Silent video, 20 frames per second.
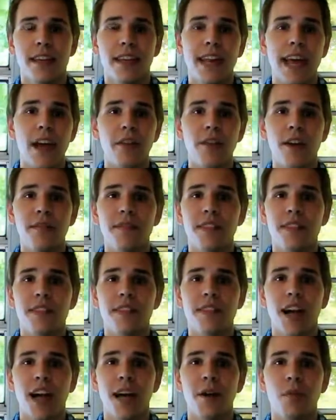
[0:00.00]
Now you have to
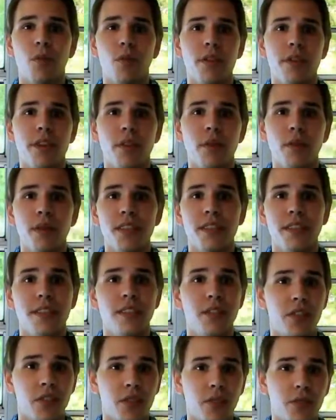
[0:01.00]
decide what they're going to
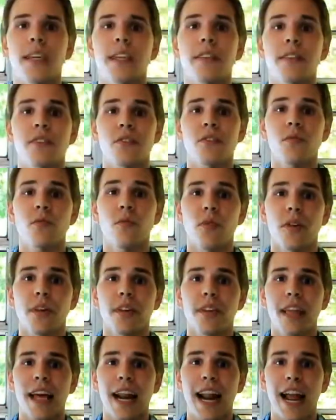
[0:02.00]
do in the
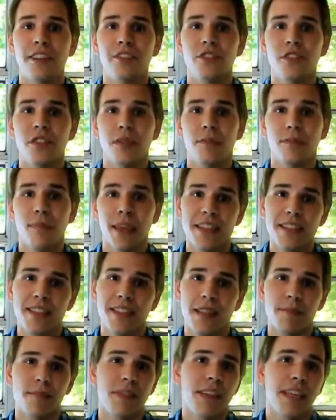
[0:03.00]
story that actually makes
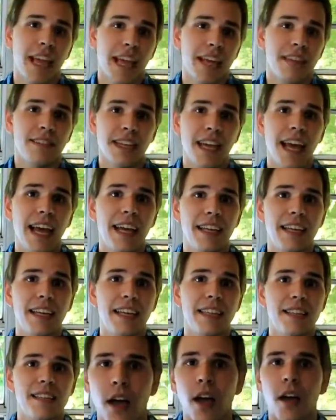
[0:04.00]
them the
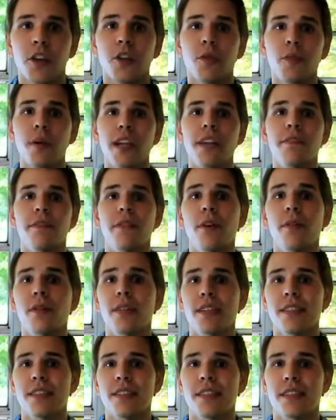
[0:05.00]
antagonist. You might have
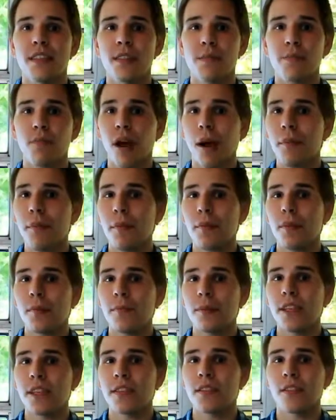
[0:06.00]
noticed this probably
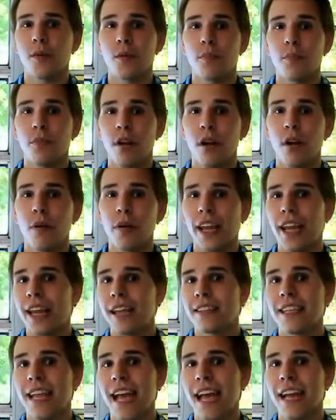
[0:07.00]
means your pro and
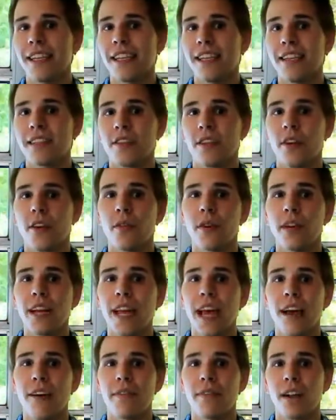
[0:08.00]
antagonists are going to
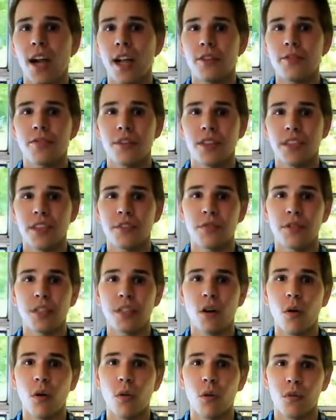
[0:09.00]
have contradictory
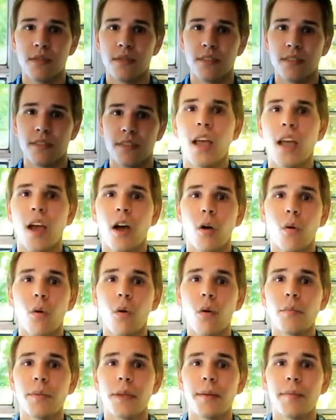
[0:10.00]
goals.
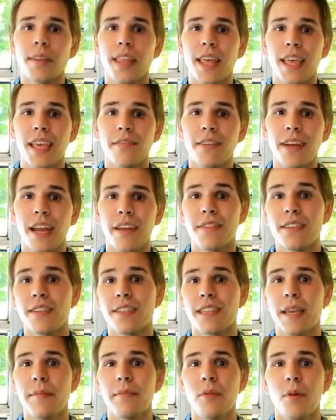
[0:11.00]
Or maybe they even have the
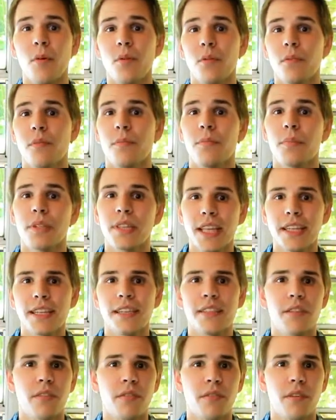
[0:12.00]
same goal, but they
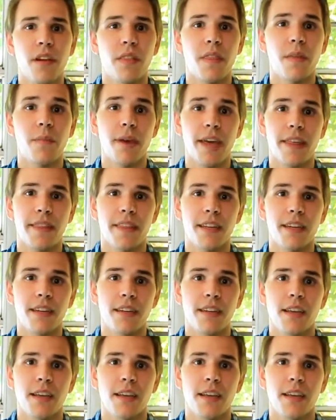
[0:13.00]
disagree on the method.